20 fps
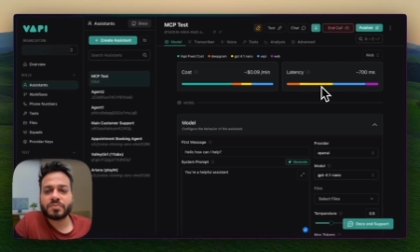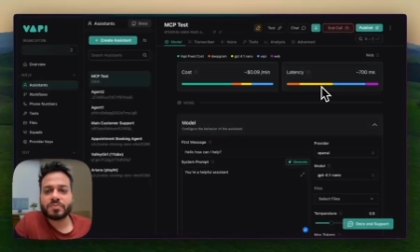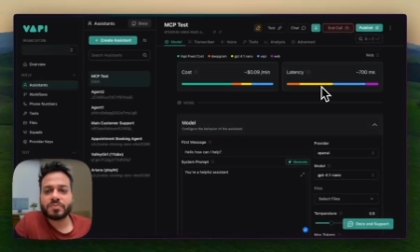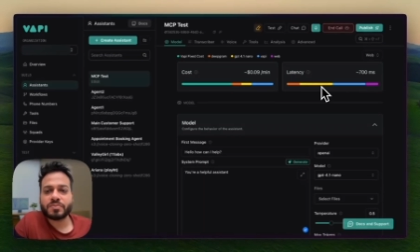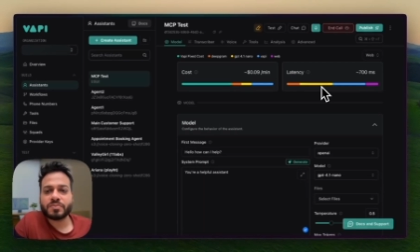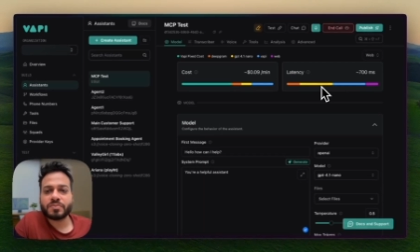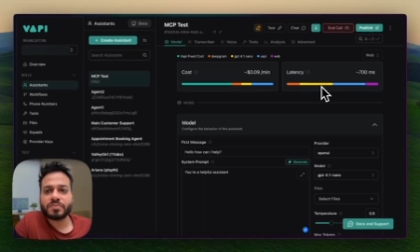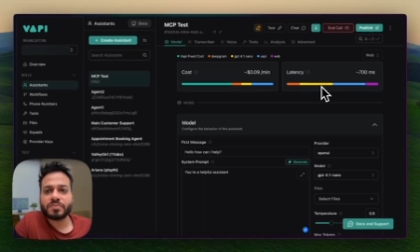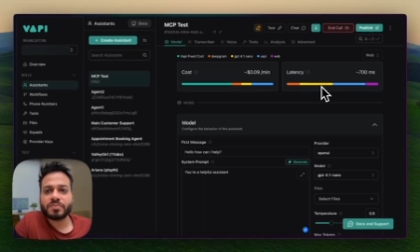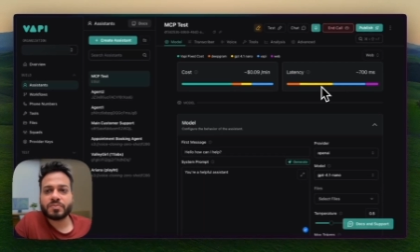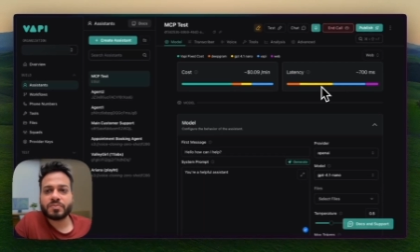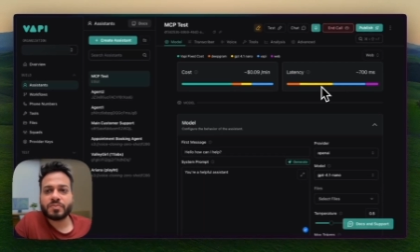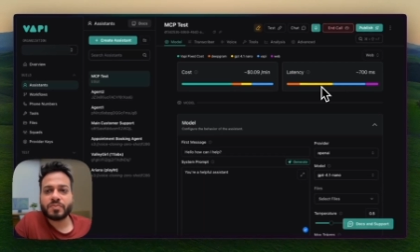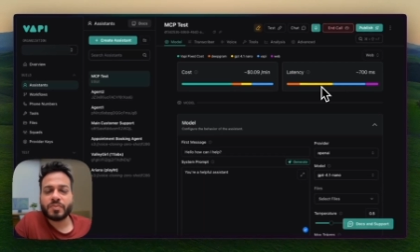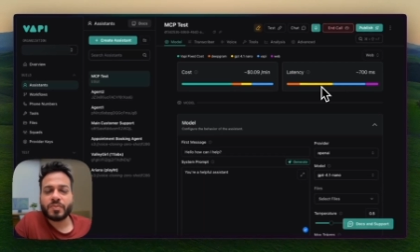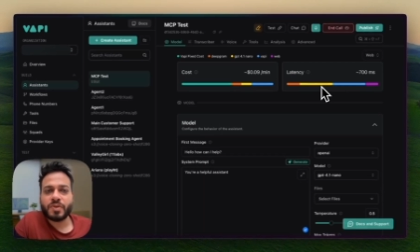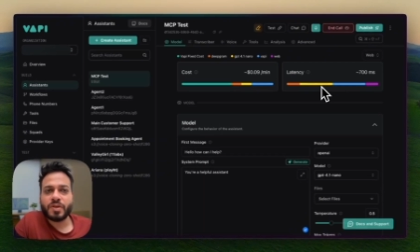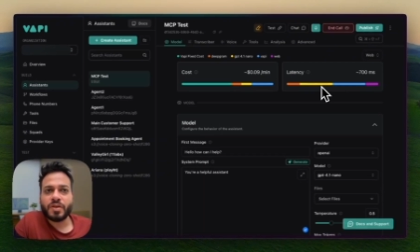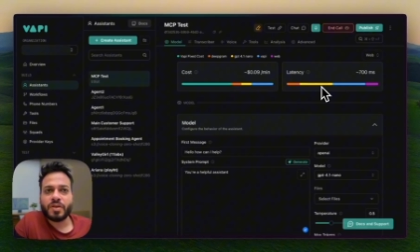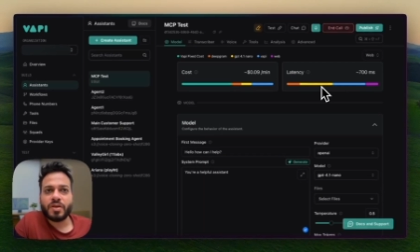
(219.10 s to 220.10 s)
how can I help?
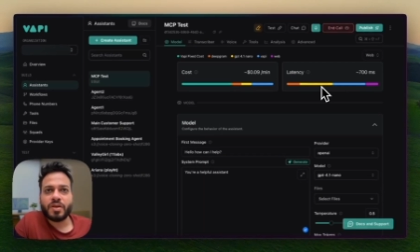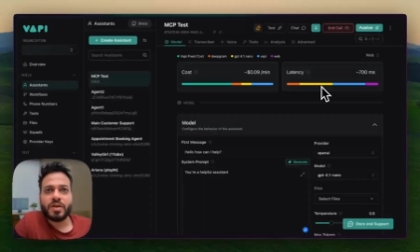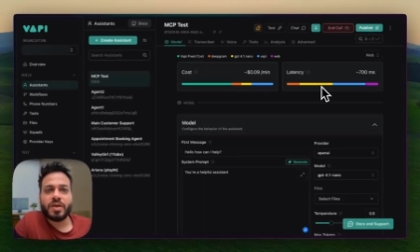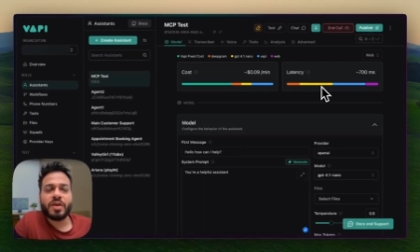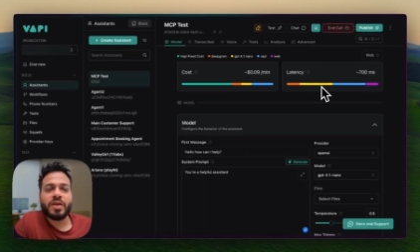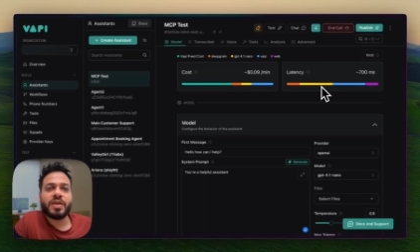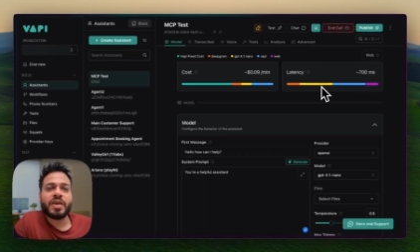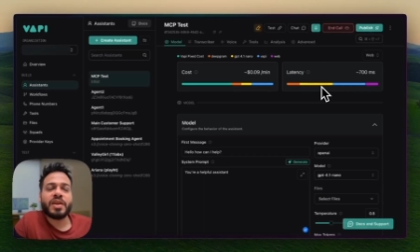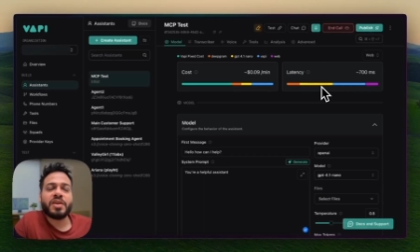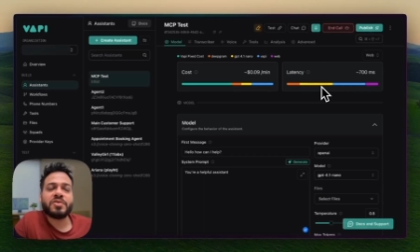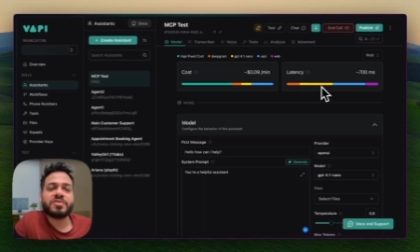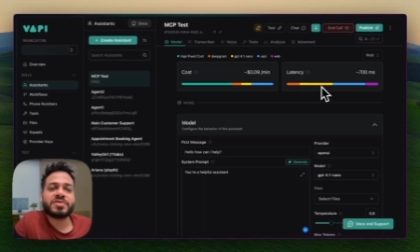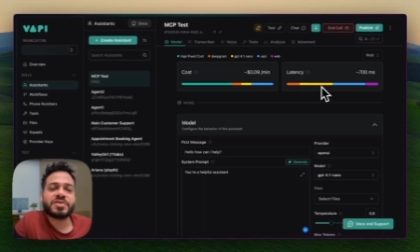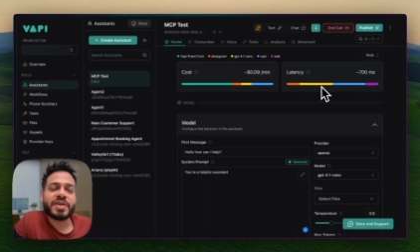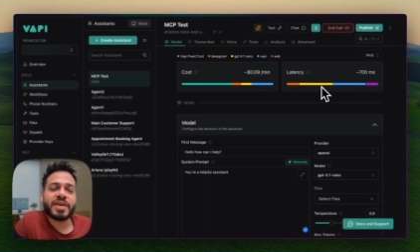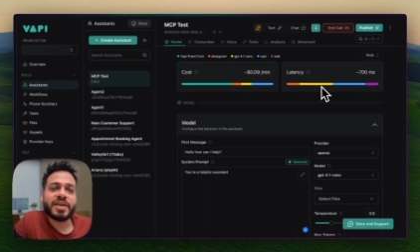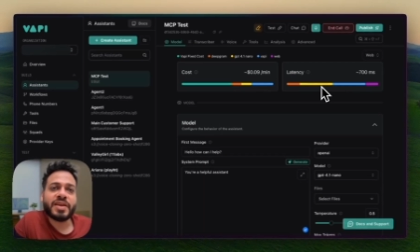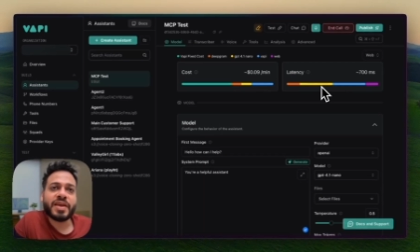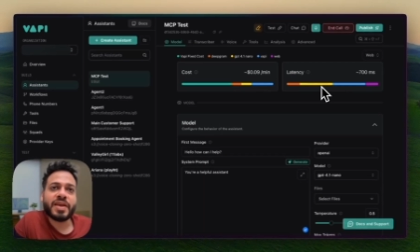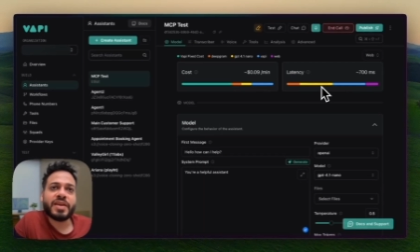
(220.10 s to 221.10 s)
Hey, can you
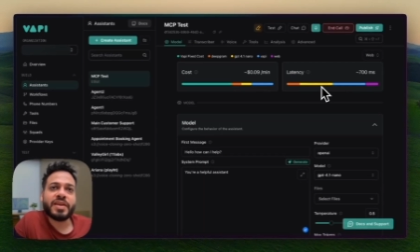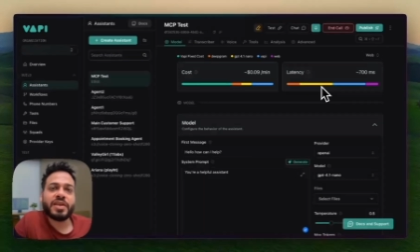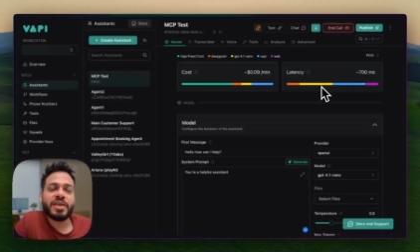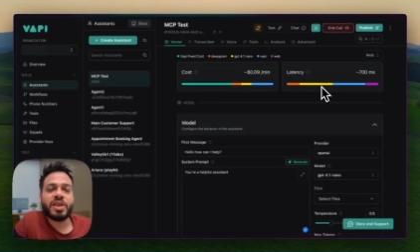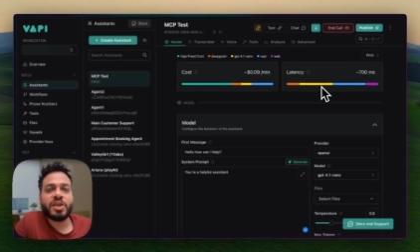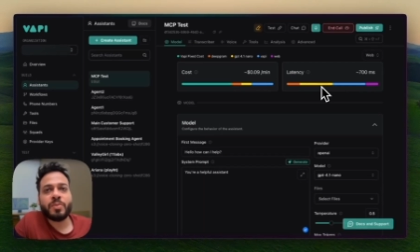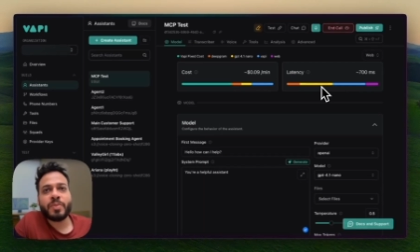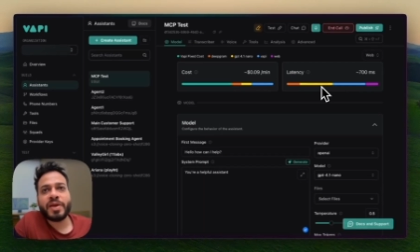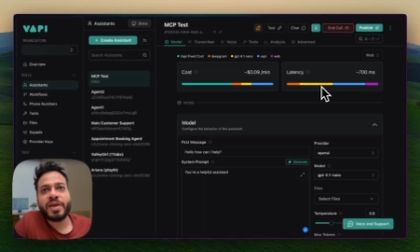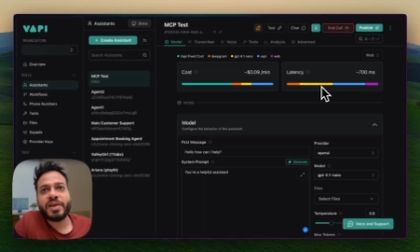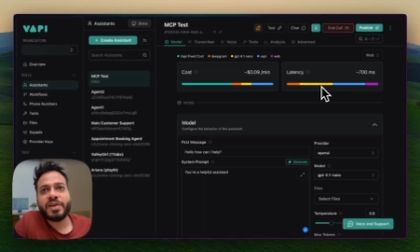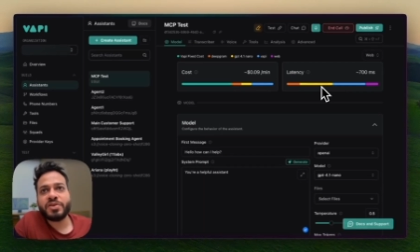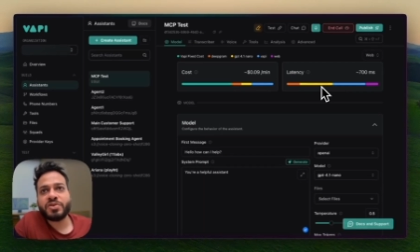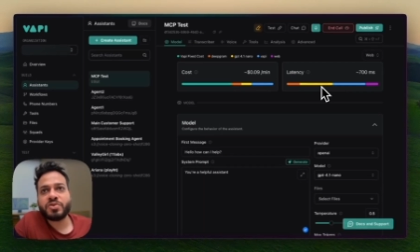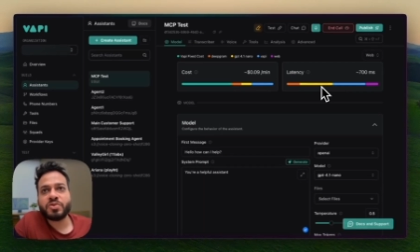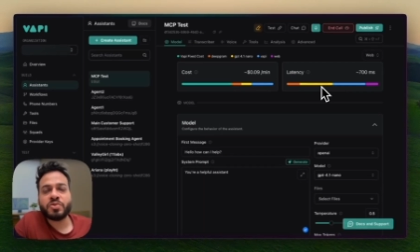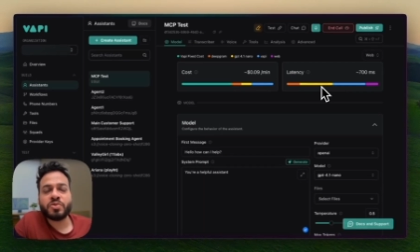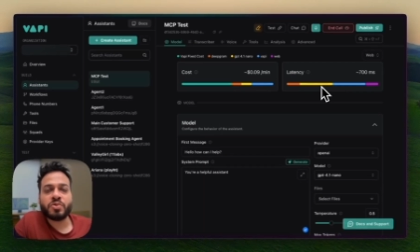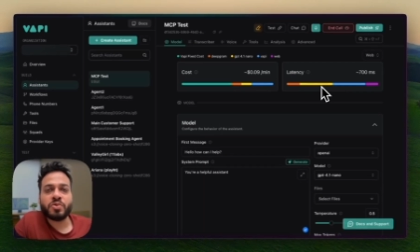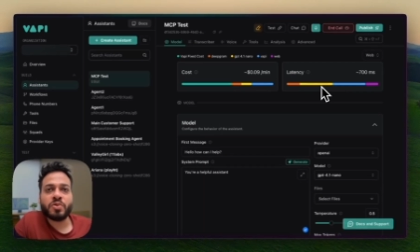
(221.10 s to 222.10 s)
send an
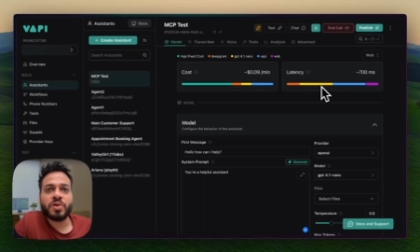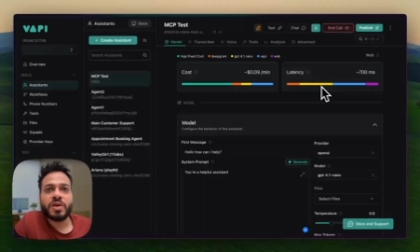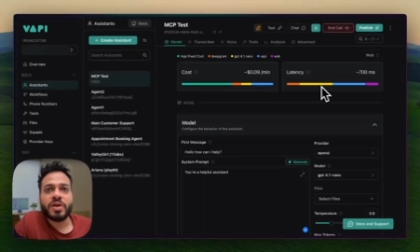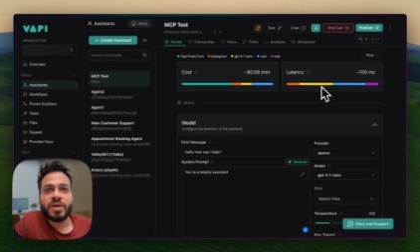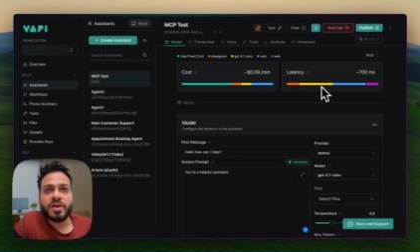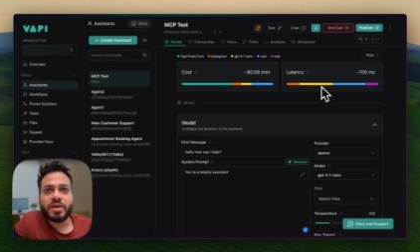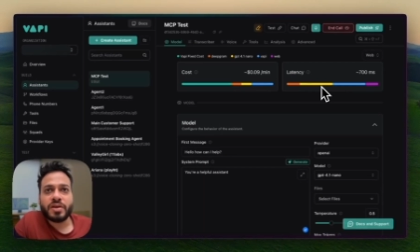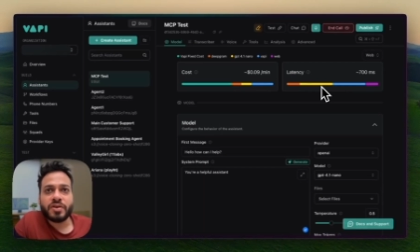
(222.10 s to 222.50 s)
email to